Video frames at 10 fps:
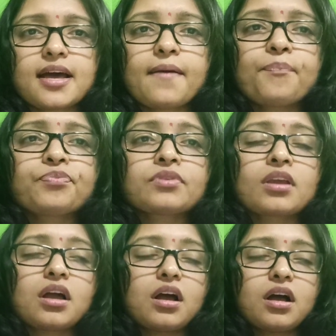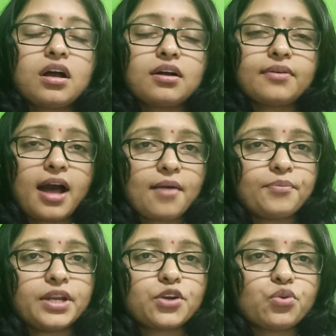the
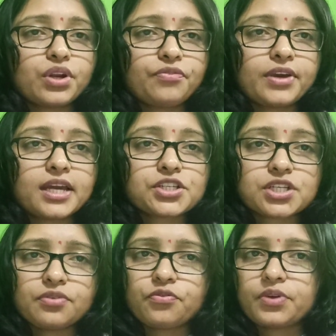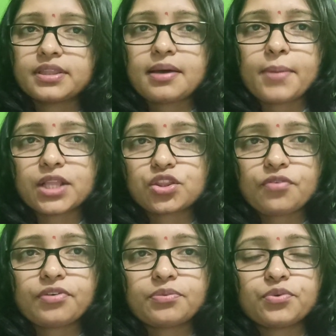update notification in the month
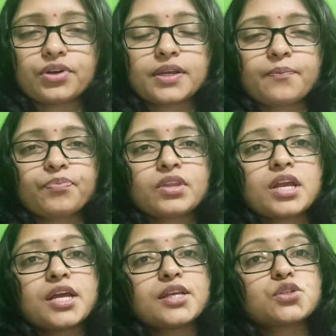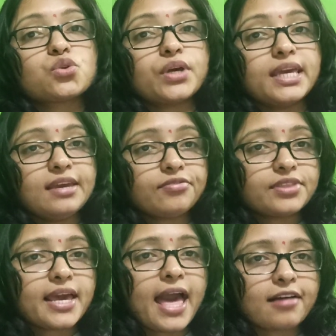of February. So if
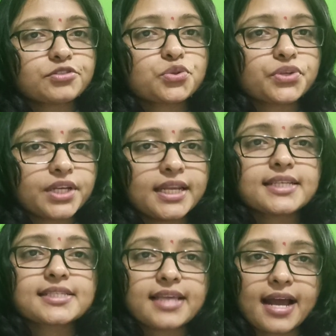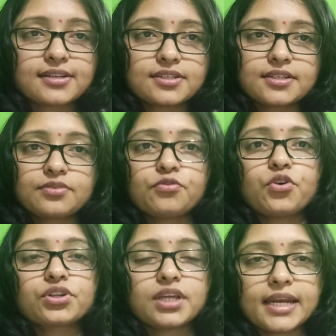they have to release that
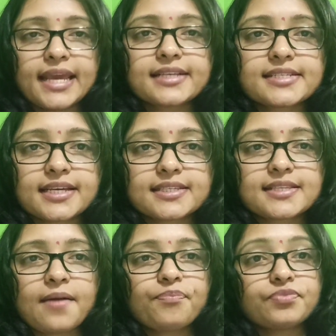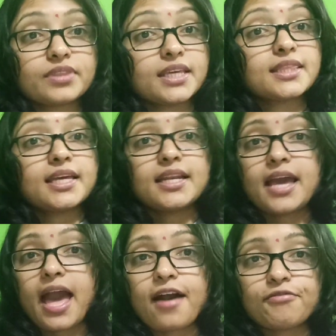for the next exam, they then
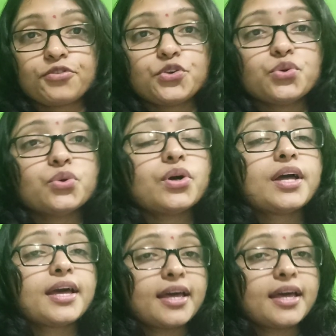have to